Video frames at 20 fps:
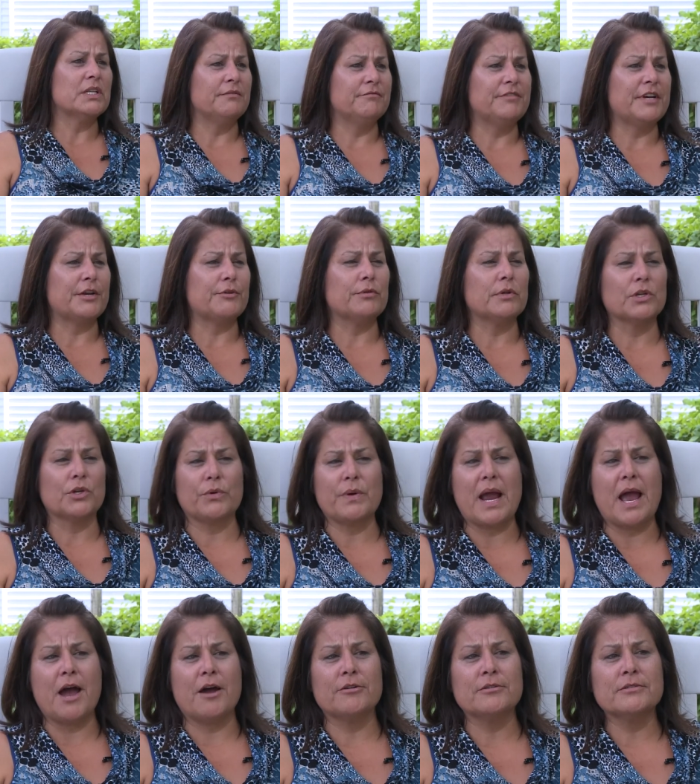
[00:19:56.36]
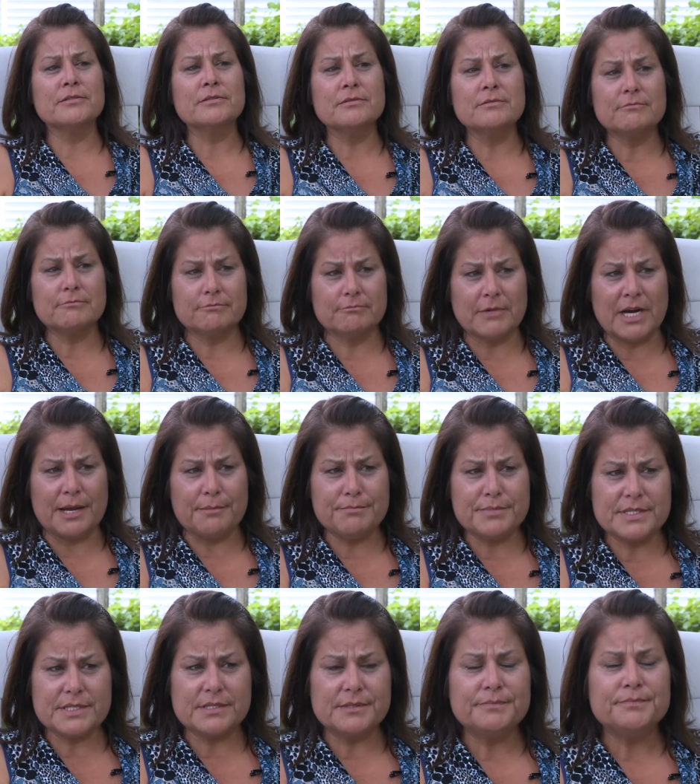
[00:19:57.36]
and federal crown
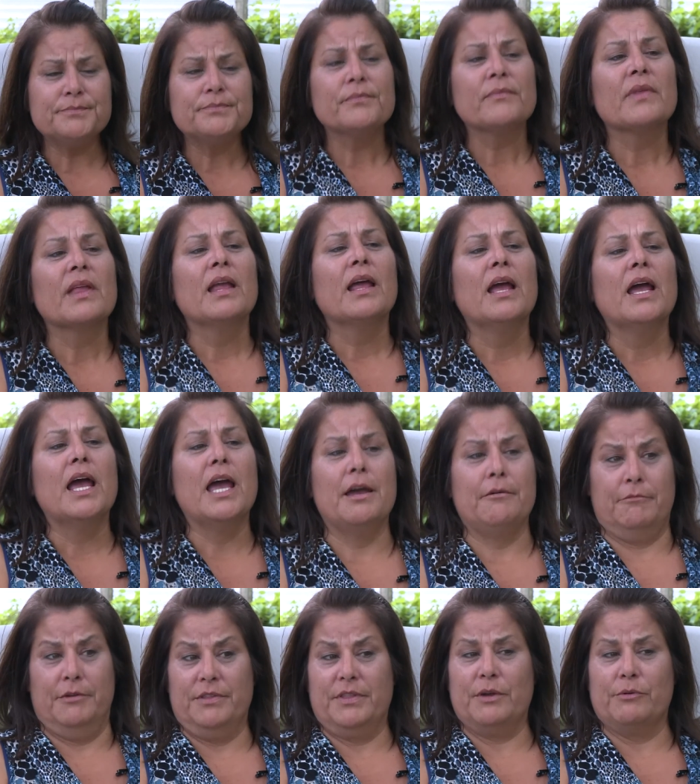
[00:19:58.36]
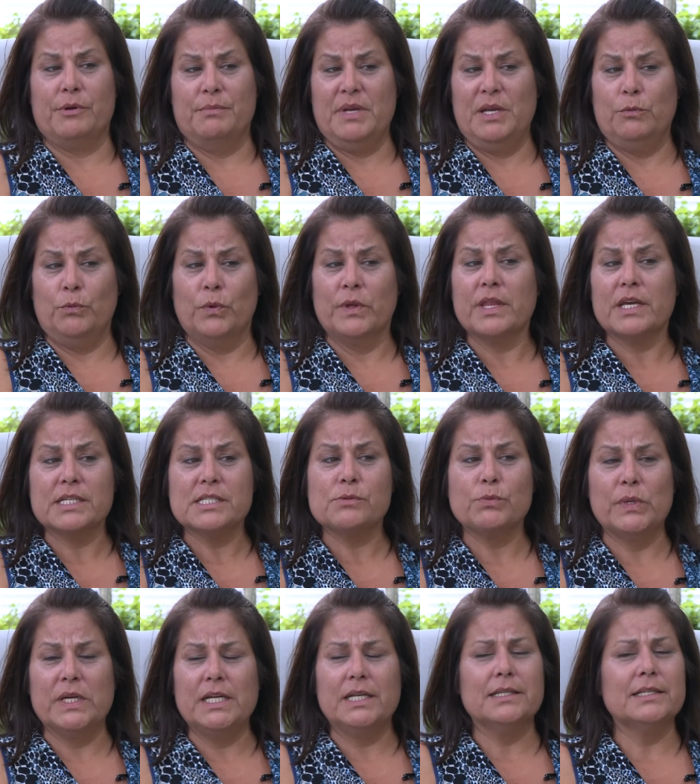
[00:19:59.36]
reps. And we, they were meeting with us
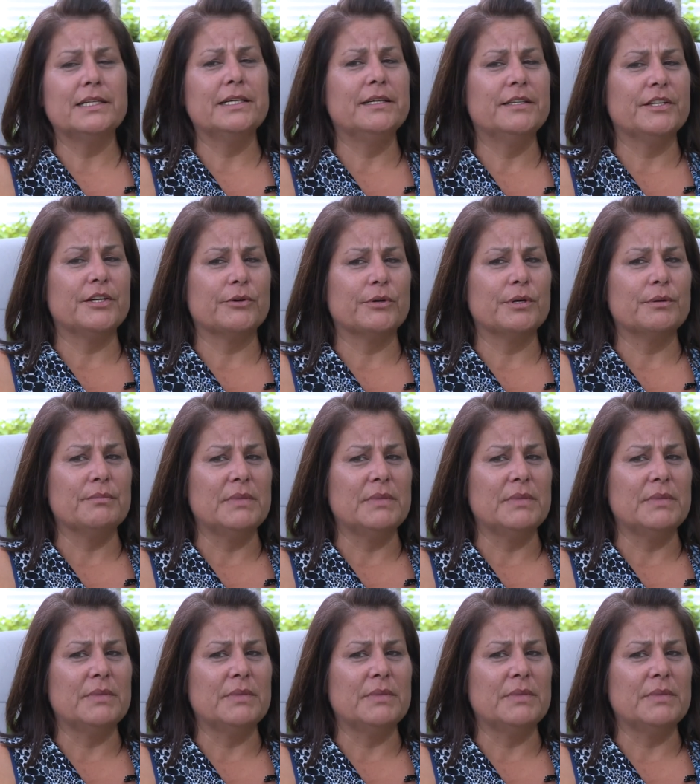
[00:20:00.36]
weekly. They were